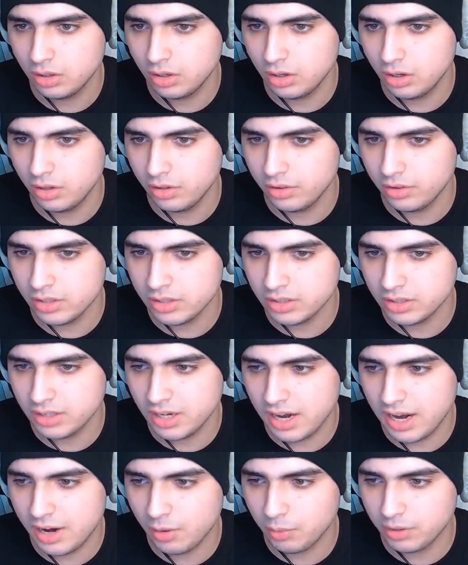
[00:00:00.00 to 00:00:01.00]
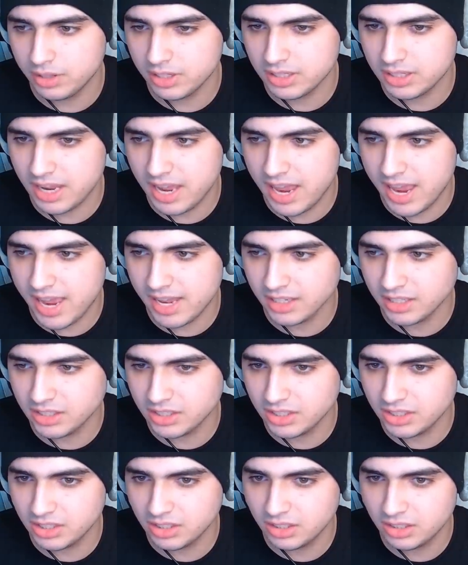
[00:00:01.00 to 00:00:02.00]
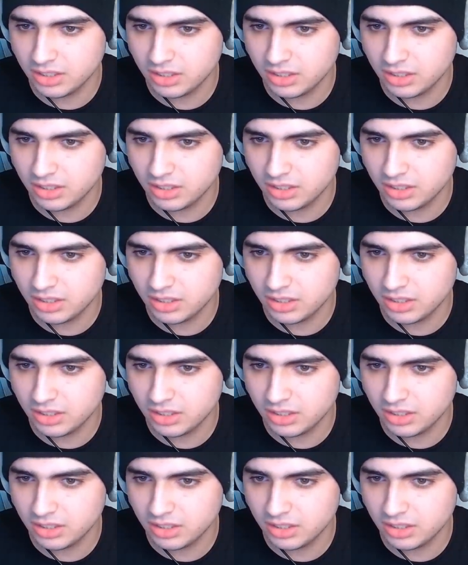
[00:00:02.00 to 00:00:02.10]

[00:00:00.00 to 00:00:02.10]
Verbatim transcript: Oh, this guy with his hands.